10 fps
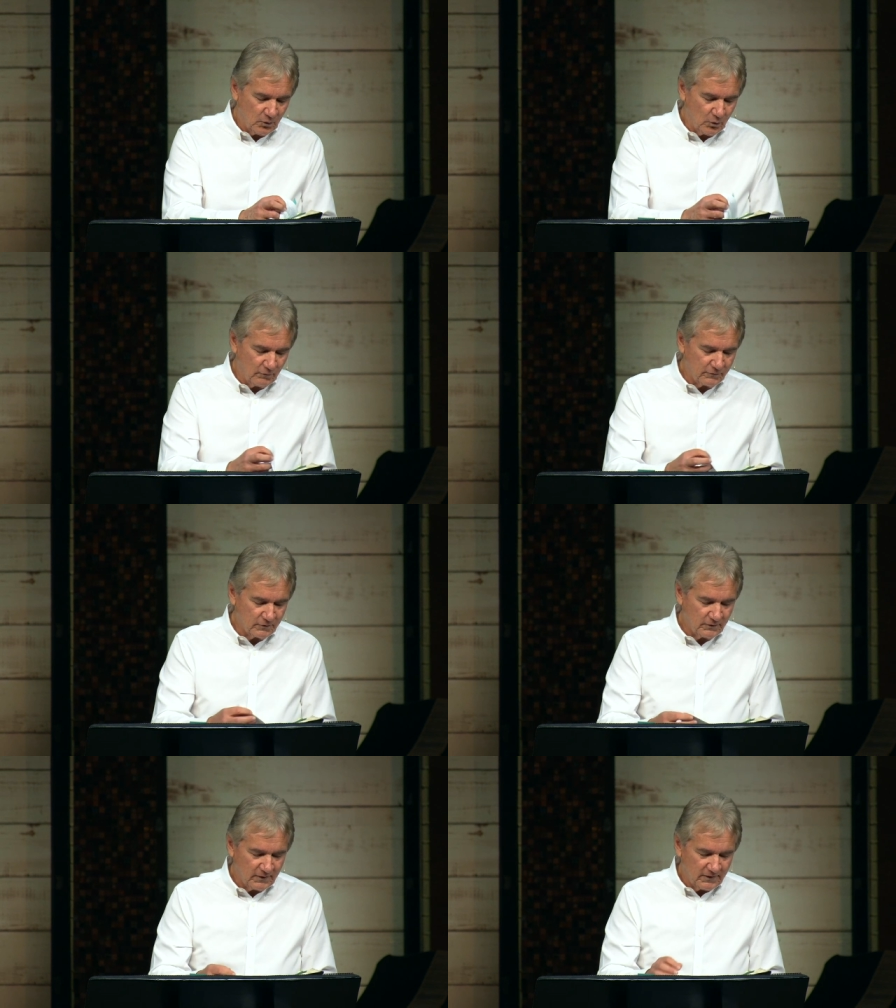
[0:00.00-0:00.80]

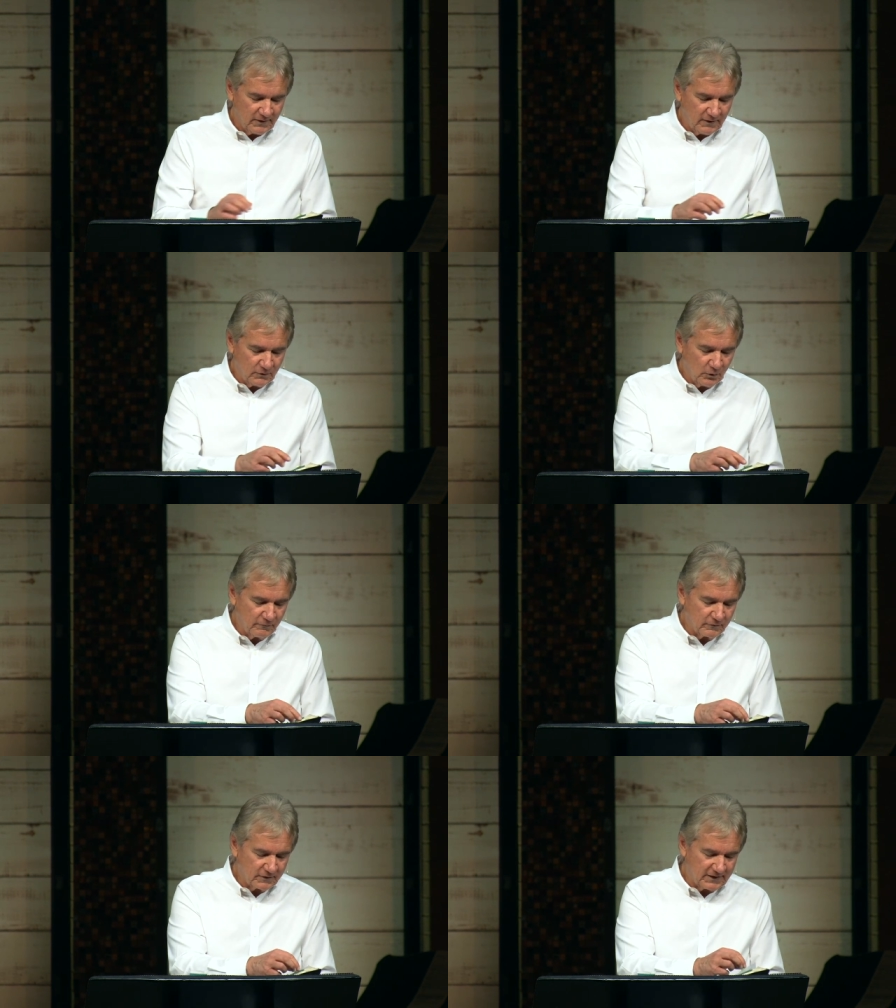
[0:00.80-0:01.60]
over and
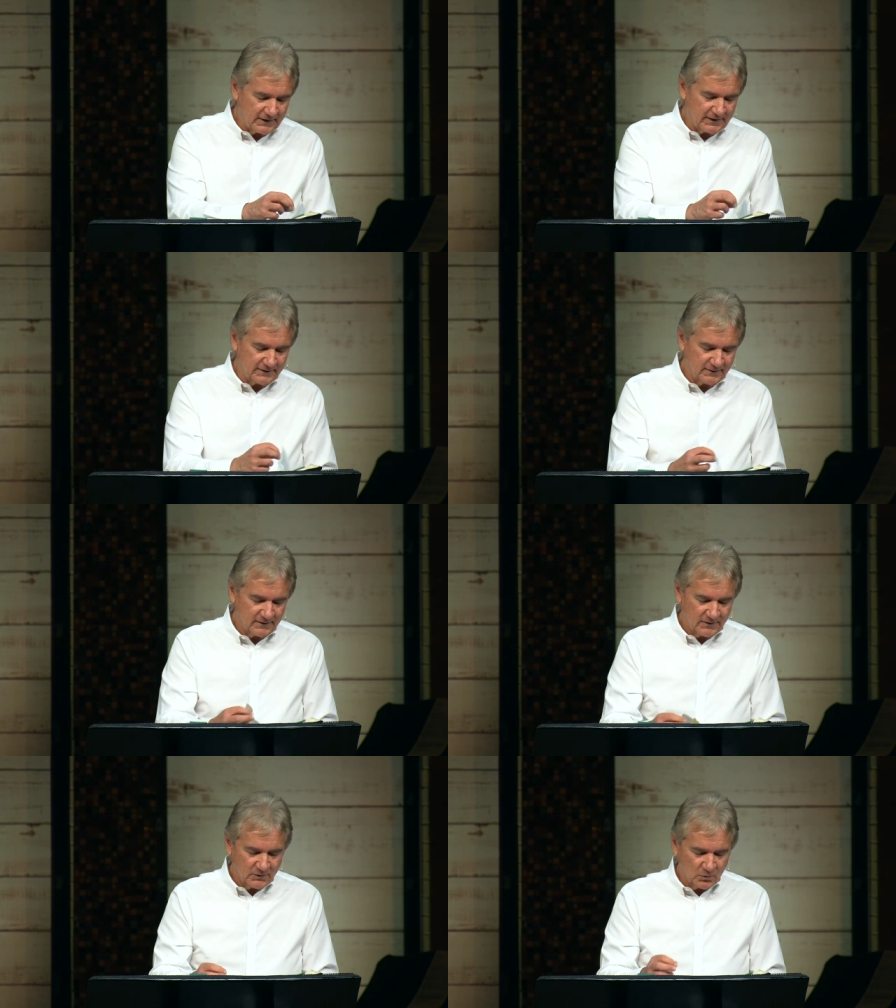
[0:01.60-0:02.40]
over again
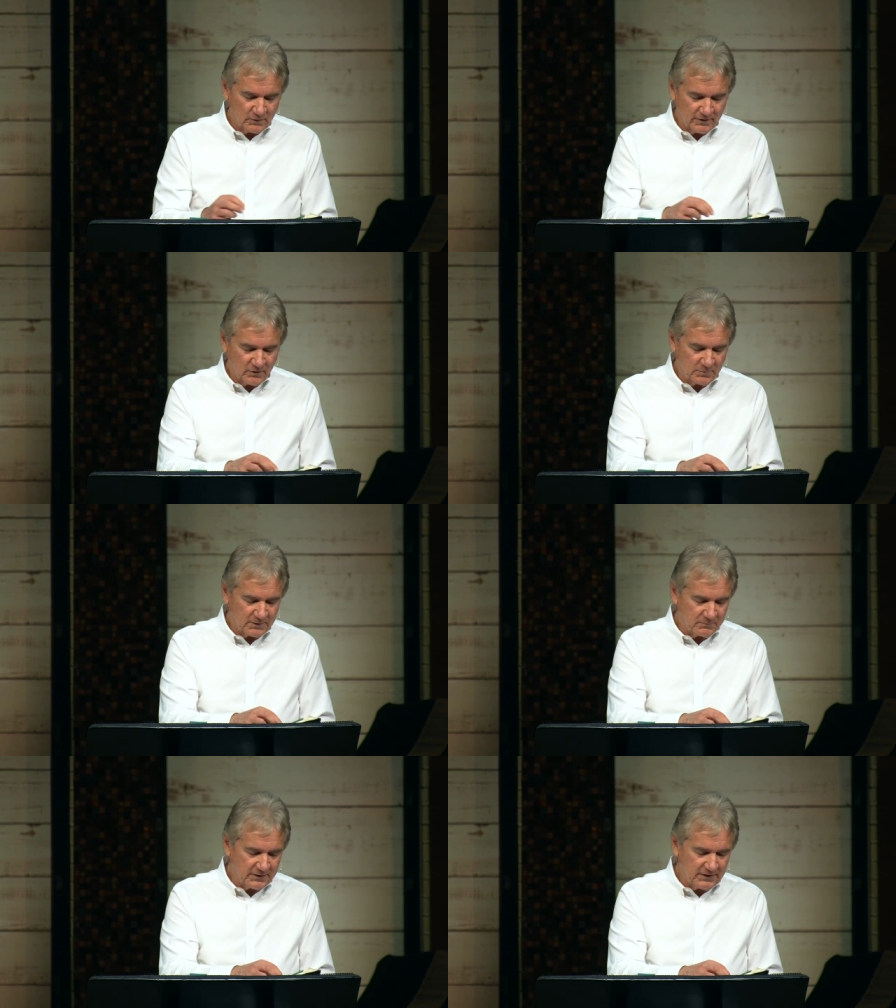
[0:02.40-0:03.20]
when there'll
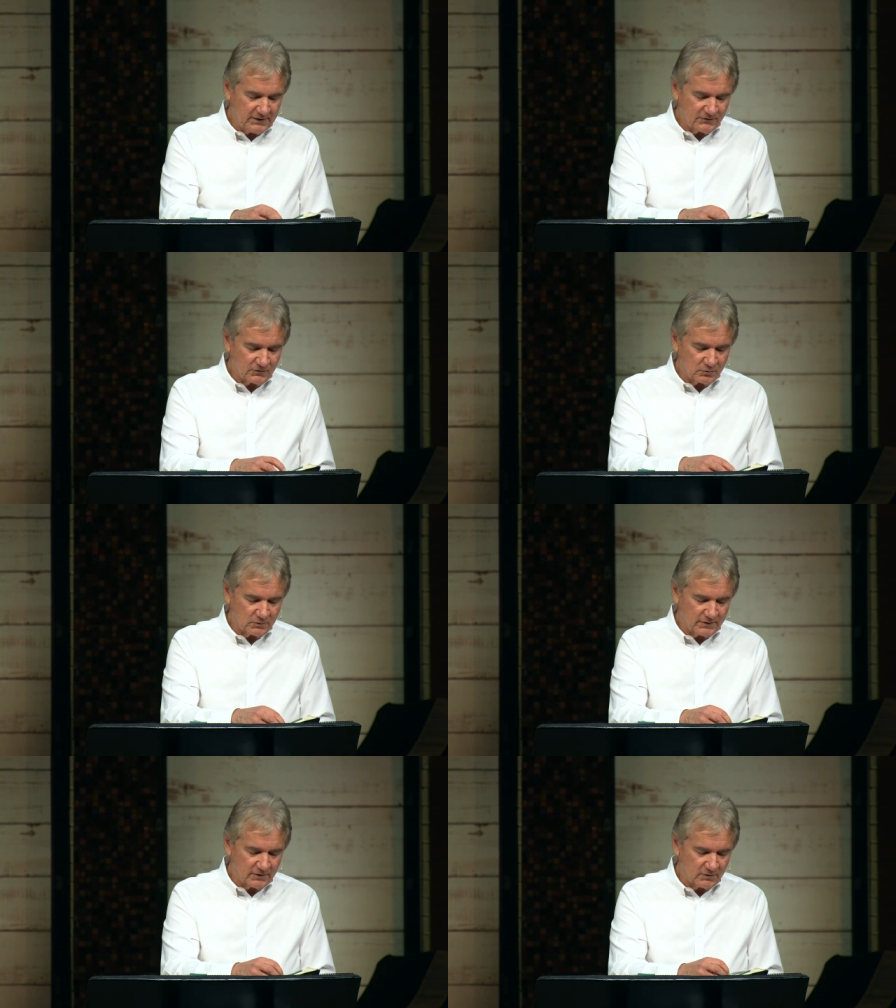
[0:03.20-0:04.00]
be peace,
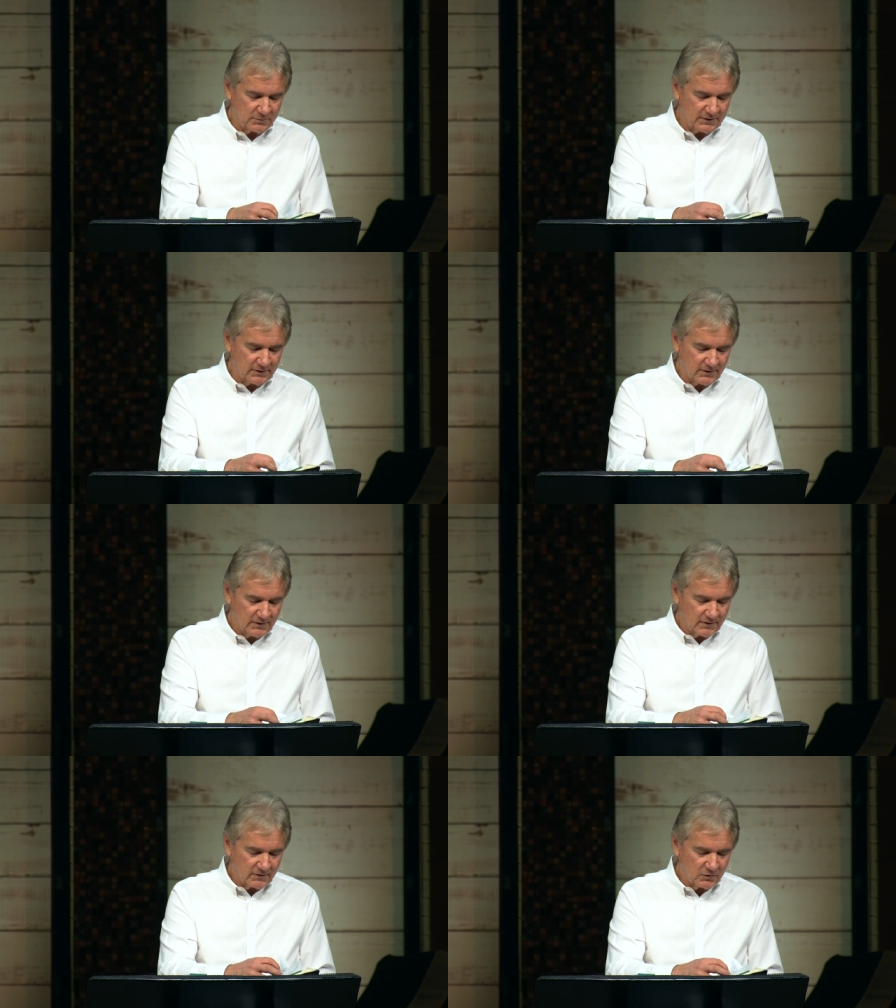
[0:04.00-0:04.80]
when there'll be
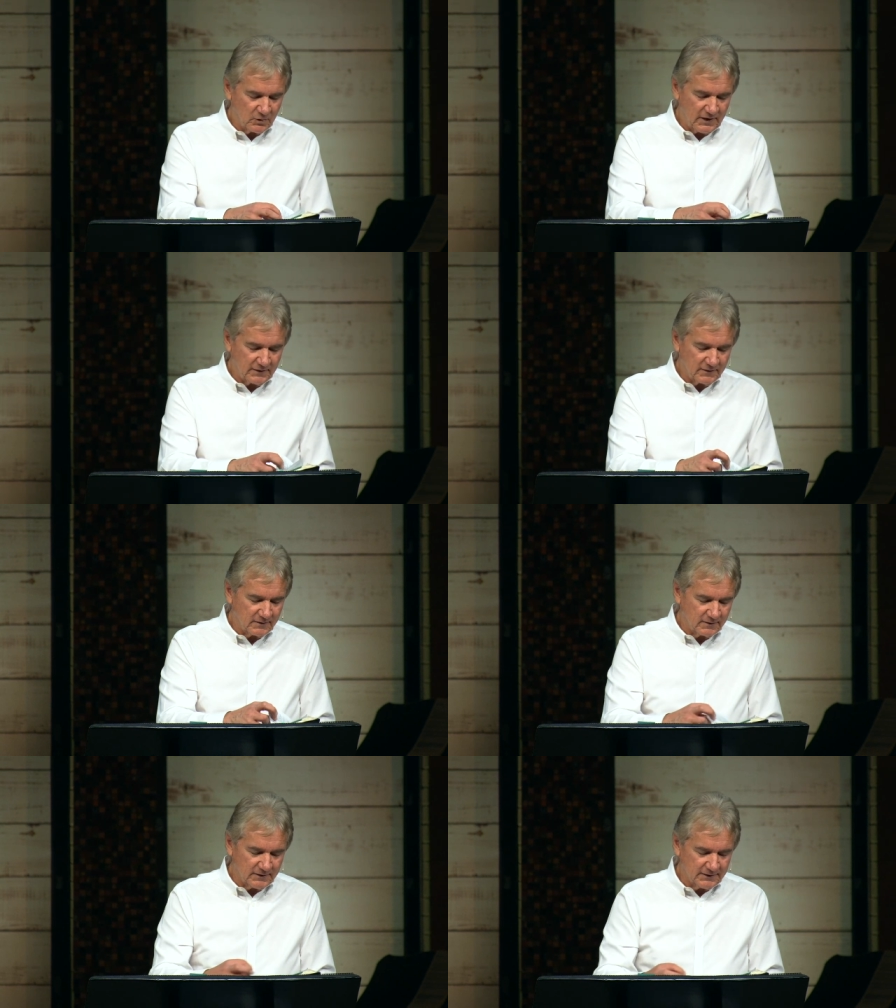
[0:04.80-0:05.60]
great
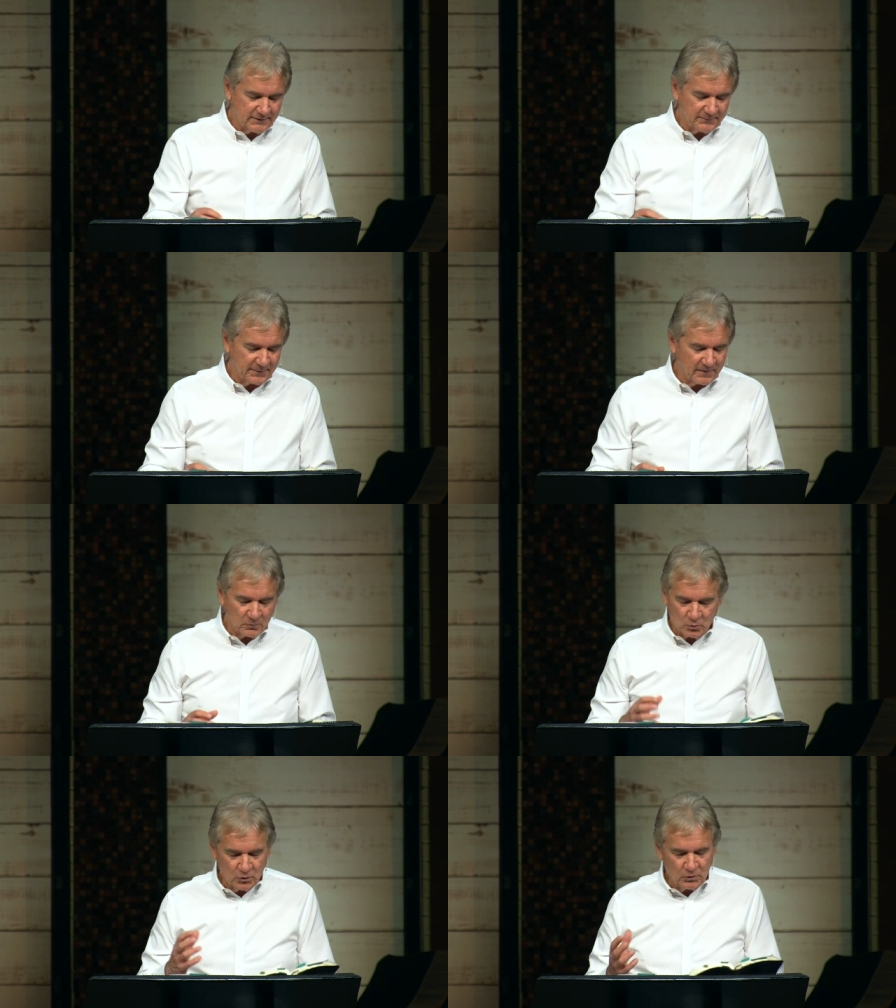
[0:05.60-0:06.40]
uh,
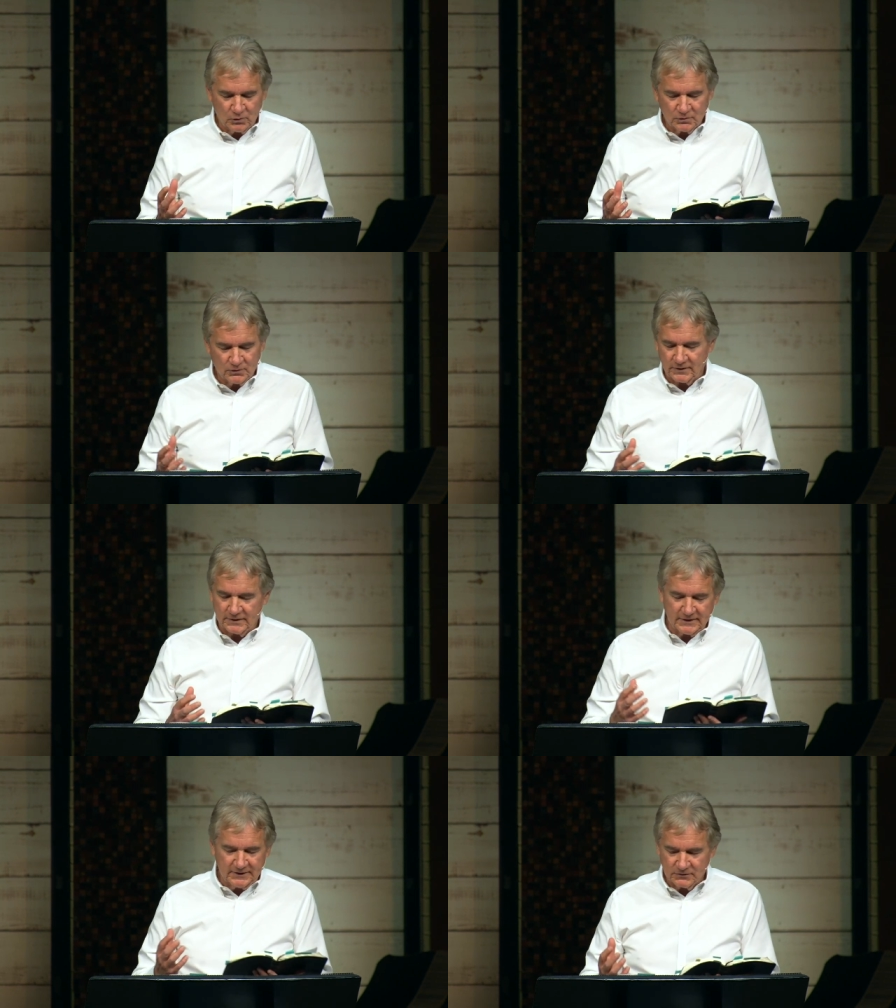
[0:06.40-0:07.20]
ruler
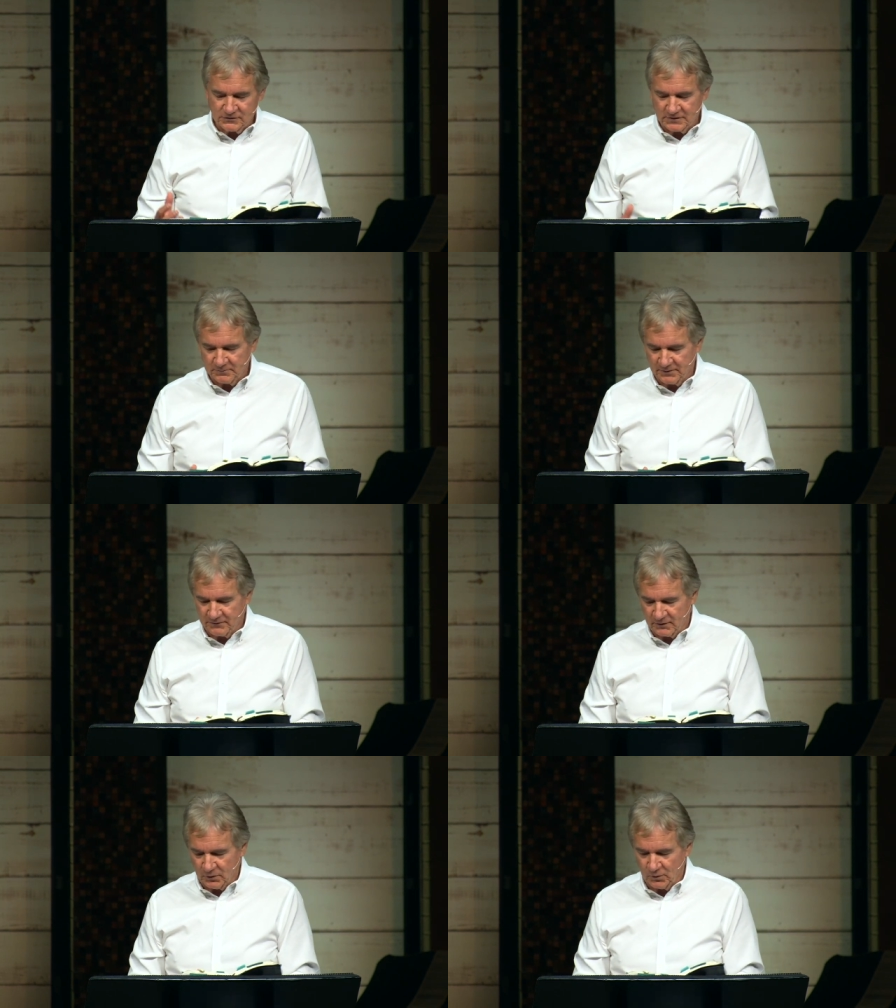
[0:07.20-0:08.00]
and leadership
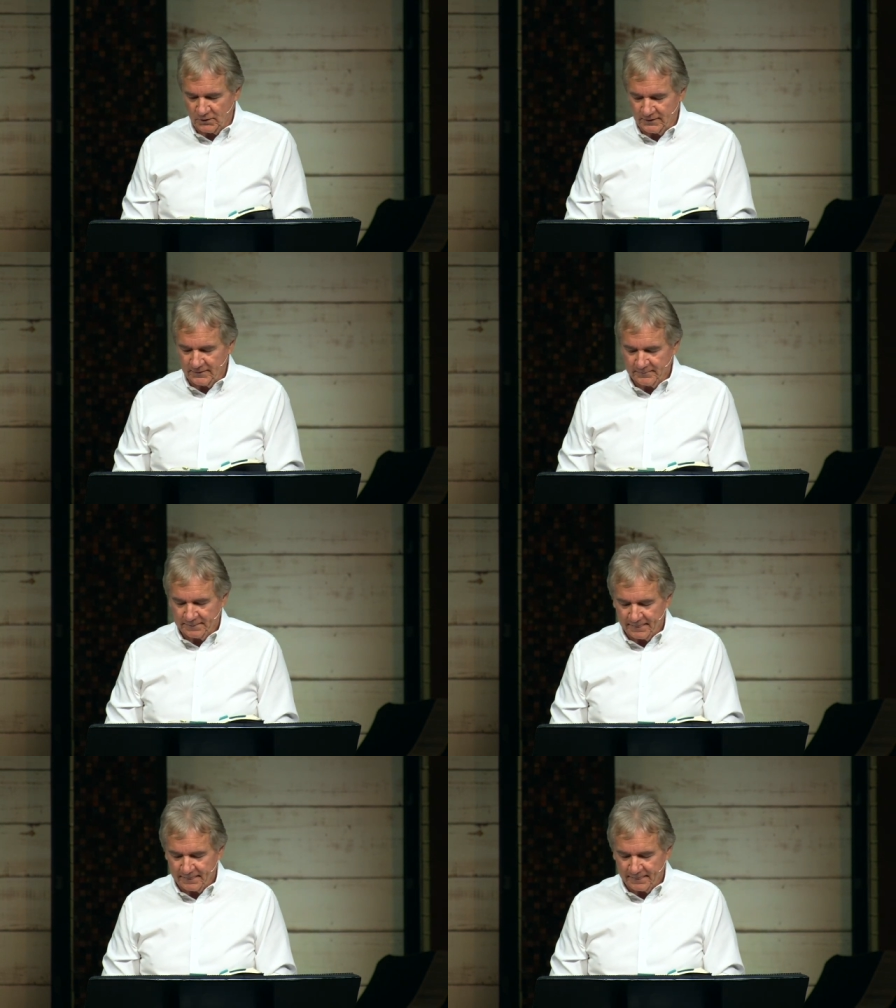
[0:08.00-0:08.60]
of the Lord.